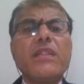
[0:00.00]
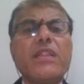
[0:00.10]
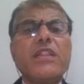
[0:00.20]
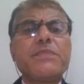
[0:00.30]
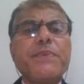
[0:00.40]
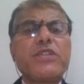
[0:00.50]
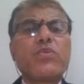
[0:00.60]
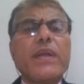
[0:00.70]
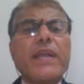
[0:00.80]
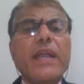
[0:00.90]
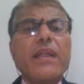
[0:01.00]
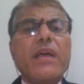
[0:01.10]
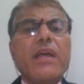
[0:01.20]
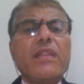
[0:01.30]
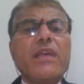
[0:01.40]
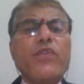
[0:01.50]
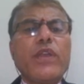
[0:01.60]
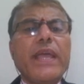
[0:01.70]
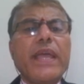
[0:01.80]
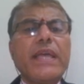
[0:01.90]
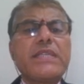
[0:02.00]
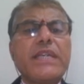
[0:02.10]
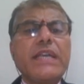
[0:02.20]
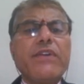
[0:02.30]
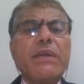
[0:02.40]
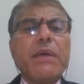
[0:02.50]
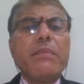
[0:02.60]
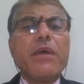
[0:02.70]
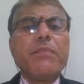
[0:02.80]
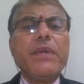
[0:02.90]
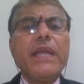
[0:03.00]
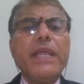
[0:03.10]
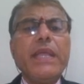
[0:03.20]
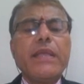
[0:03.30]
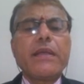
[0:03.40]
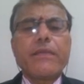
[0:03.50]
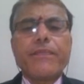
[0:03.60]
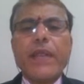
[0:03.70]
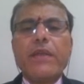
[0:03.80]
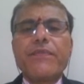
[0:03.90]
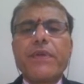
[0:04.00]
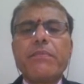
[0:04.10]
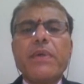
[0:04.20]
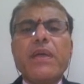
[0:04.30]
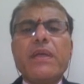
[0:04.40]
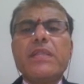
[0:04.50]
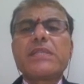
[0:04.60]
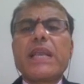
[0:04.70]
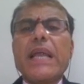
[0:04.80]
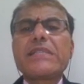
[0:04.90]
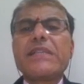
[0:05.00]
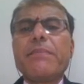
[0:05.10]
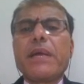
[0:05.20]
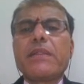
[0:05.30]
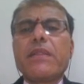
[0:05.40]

this page, student, right? Therefore AST divided by BD, right? From this class number